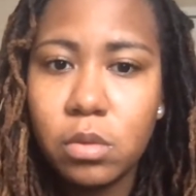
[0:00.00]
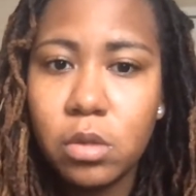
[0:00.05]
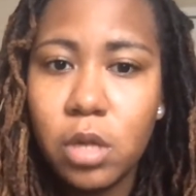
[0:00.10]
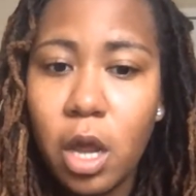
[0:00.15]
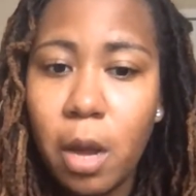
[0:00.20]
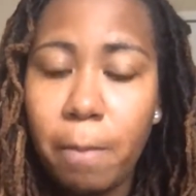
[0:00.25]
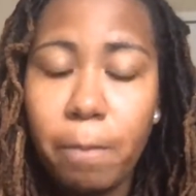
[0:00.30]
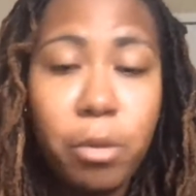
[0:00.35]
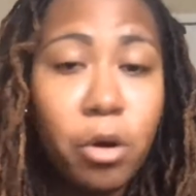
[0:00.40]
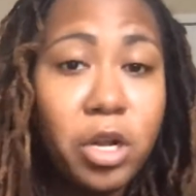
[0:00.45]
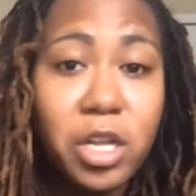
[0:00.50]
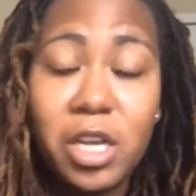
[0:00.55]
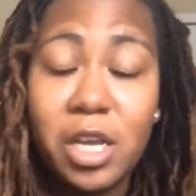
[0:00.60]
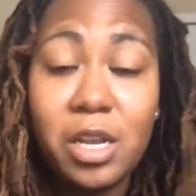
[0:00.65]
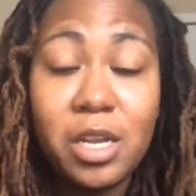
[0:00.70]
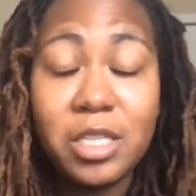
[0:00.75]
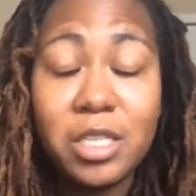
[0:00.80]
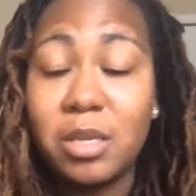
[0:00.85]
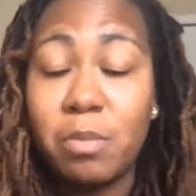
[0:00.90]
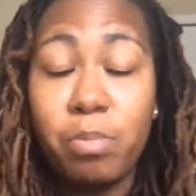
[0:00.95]
Bullying
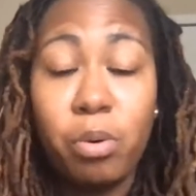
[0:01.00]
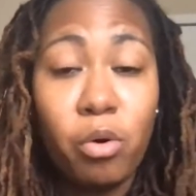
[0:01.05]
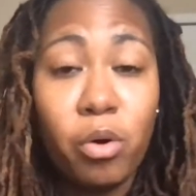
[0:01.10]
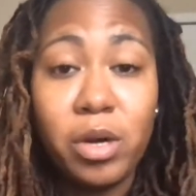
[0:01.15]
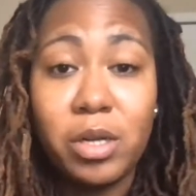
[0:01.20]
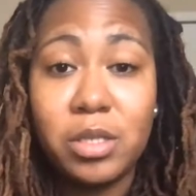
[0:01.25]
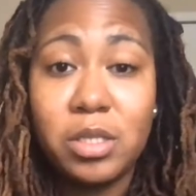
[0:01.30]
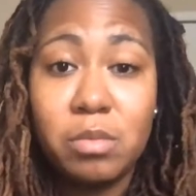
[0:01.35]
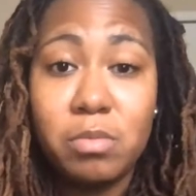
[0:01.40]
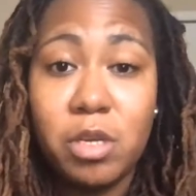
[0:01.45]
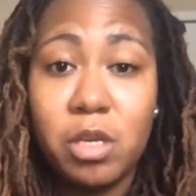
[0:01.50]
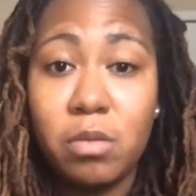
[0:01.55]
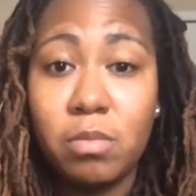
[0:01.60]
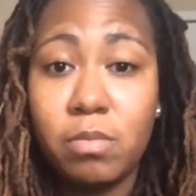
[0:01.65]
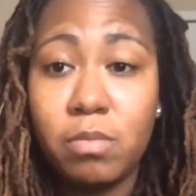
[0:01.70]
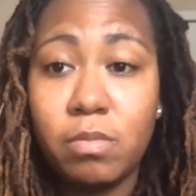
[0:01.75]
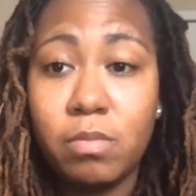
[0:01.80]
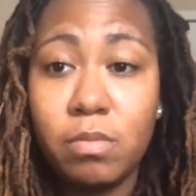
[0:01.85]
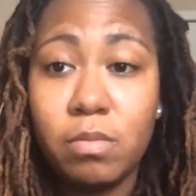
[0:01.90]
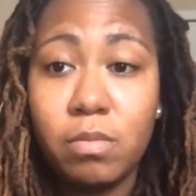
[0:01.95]
is important to me.
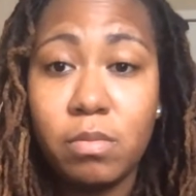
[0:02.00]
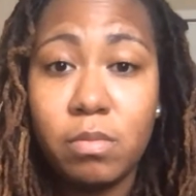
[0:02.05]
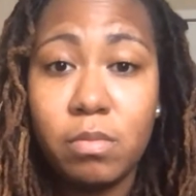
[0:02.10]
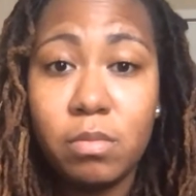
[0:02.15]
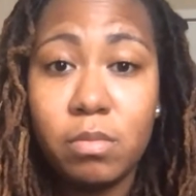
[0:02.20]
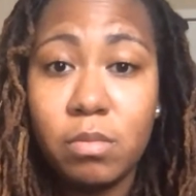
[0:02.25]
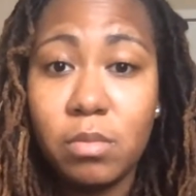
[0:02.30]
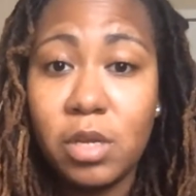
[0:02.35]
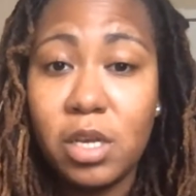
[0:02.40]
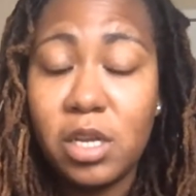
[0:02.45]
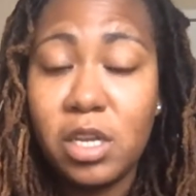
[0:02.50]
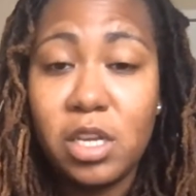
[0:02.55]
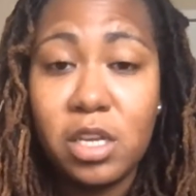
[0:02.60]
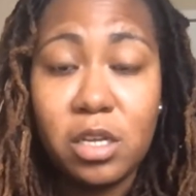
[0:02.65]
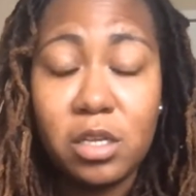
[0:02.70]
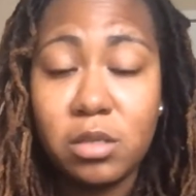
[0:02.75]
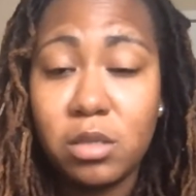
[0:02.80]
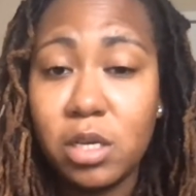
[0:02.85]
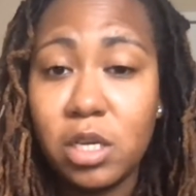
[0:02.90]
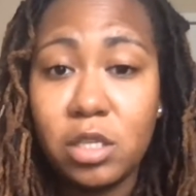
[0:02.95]
It
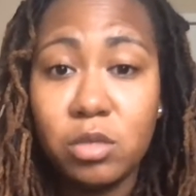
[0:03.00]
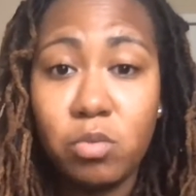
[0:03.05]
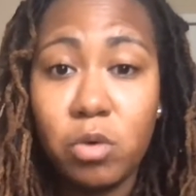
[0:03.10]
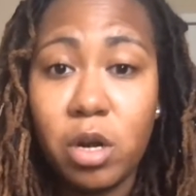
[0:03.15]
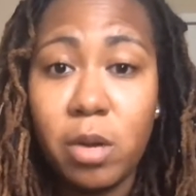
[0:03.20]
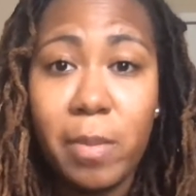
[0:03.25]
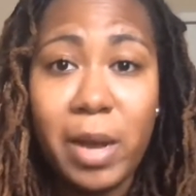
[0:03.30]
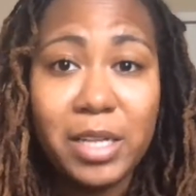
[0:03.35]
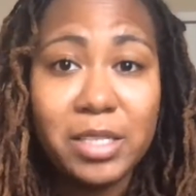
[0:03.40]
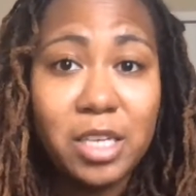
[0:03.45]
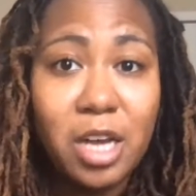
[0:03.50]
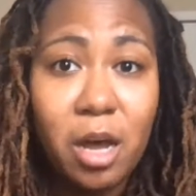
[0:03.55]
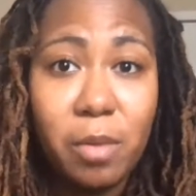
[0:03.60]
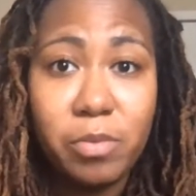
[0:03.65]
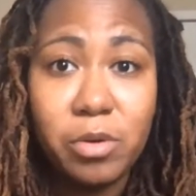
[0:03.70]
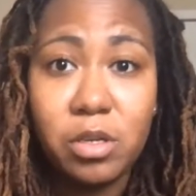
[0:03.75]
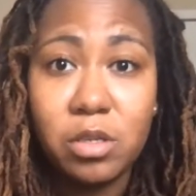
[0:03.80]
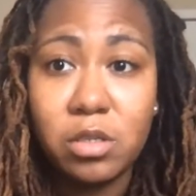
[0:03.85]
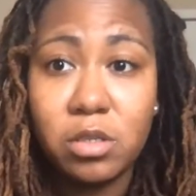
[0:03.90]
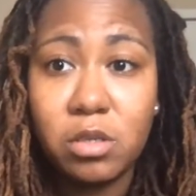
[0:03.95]
is. It's one of my
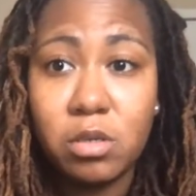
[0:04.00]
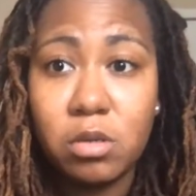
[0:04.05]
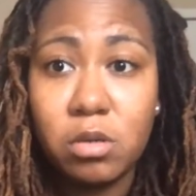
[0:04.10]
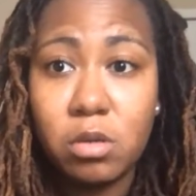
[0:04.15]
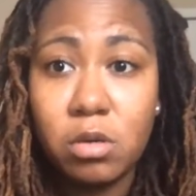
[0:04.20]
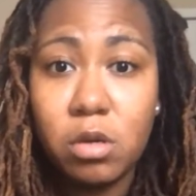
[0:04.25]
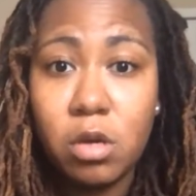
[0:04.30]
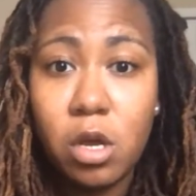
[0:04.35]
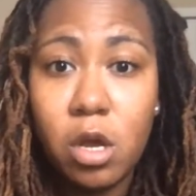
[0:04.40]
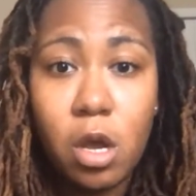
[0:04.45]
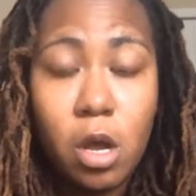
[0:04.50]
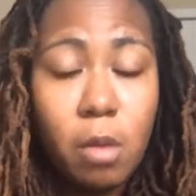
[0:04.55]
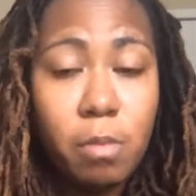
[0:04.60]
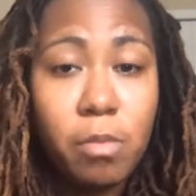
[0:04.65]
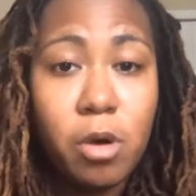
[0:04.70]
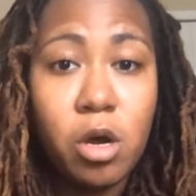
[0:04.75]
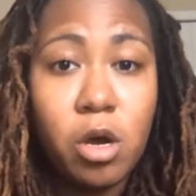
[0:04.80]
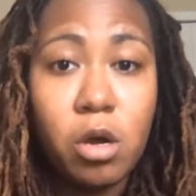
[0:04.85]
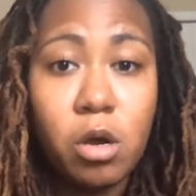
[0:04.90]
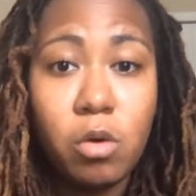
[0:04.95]
topics.
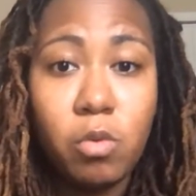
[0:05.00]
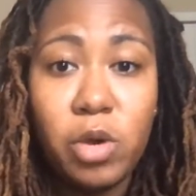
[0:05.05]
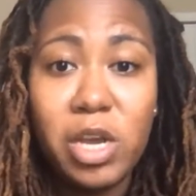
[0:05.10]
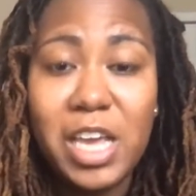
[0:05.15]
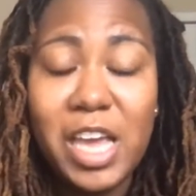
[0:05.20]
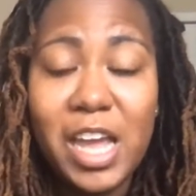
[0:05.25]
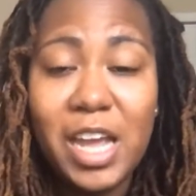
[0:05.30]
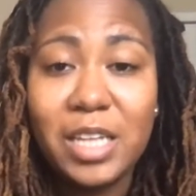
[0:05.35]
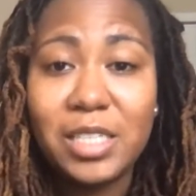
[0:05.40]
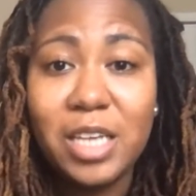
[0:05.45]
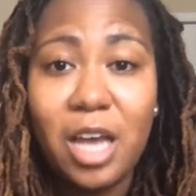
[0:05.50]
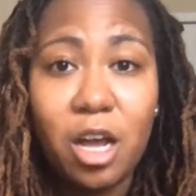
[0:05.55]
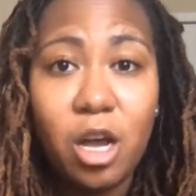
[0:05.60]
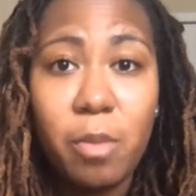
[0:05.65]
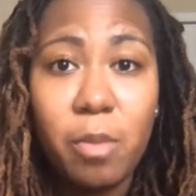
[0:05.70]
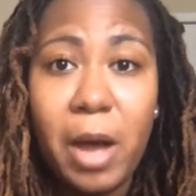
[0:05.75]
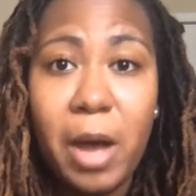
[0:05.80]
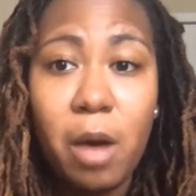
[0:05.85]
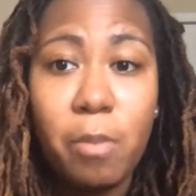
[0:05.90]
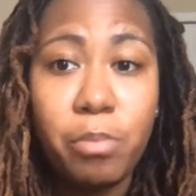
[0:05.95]
But we can't talk
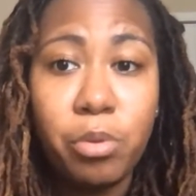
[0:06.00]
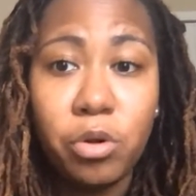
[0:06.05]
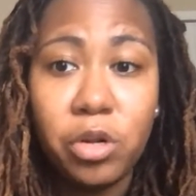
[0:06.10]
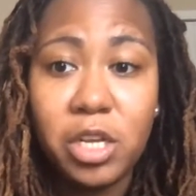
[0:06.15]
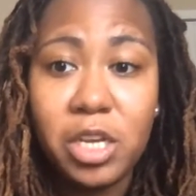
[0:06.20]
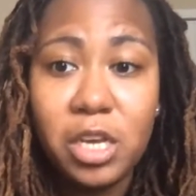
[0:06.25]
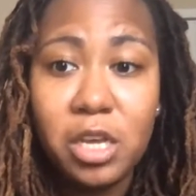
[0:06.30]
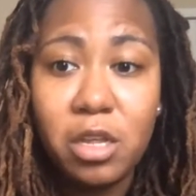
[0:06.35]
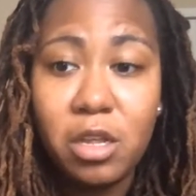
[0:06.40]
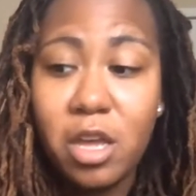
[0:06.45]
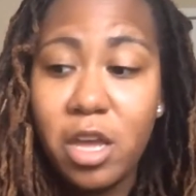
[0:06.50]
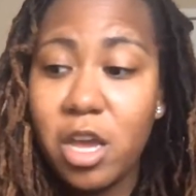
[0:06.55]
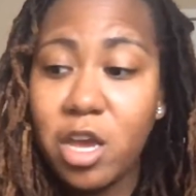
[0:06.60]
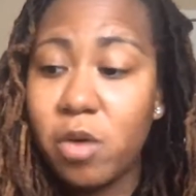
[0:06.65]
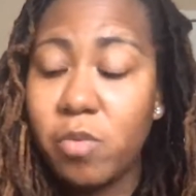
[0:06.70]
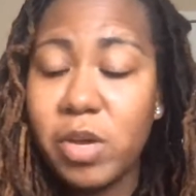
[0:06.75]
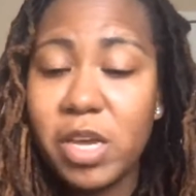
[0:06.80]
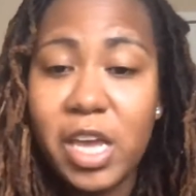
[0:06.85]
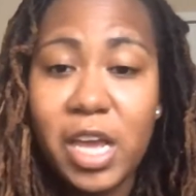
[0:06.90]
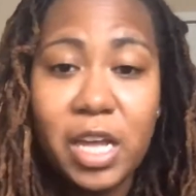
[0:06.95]
about bullying and we
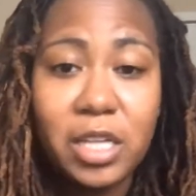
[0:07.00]
can't